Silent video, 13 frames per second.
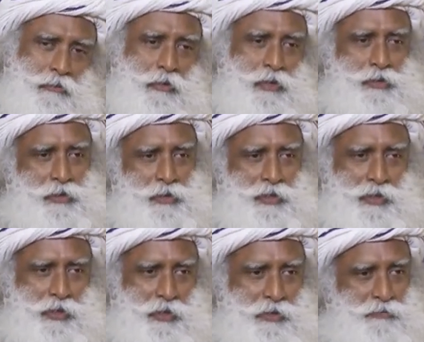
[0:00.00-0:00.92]
once a
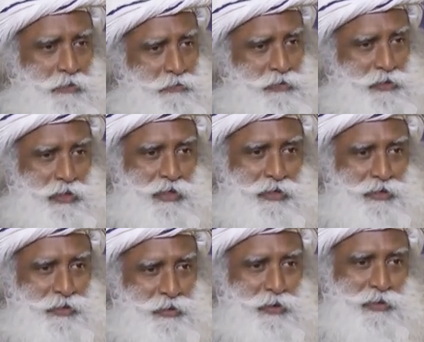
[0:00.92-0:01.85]
year, if there was a
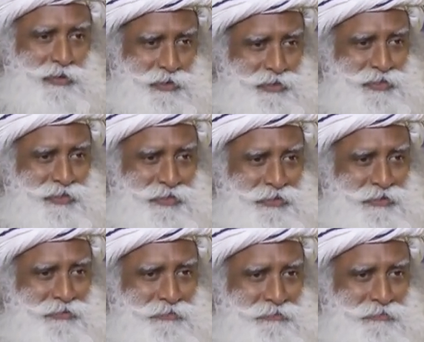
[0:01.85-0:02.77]
clear audit,
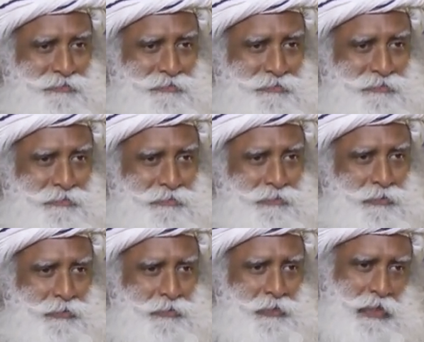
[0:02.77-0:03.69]

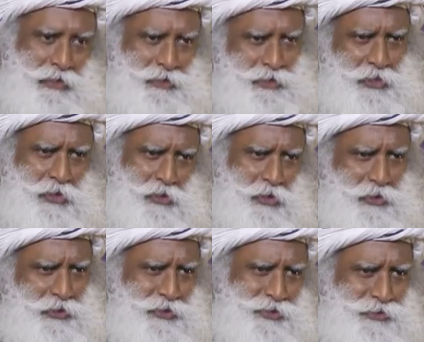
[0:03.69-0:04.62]
external
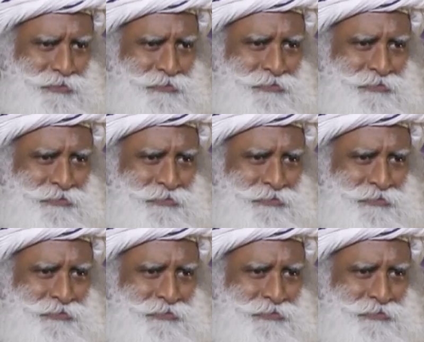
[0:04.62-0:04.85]
audit,